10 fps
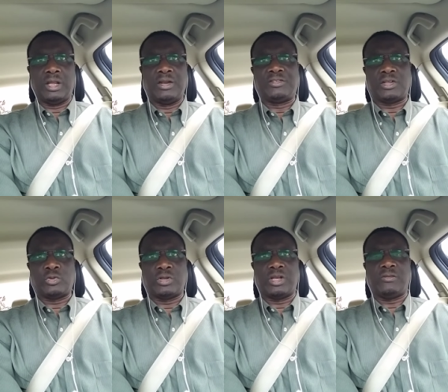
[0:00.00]
answer
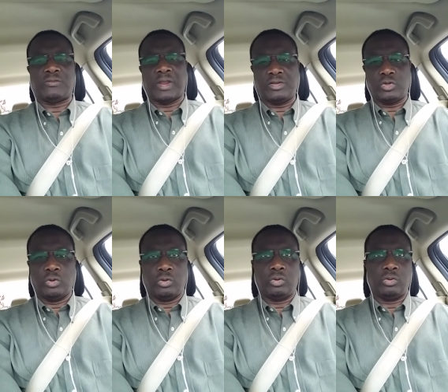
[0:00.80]
to that effect
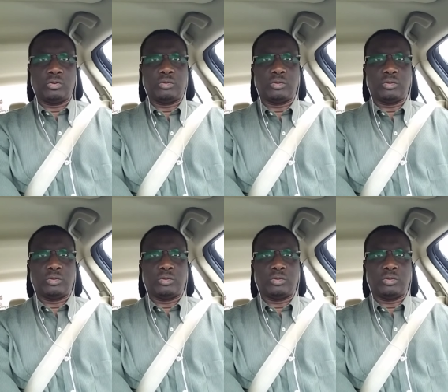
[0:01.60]
or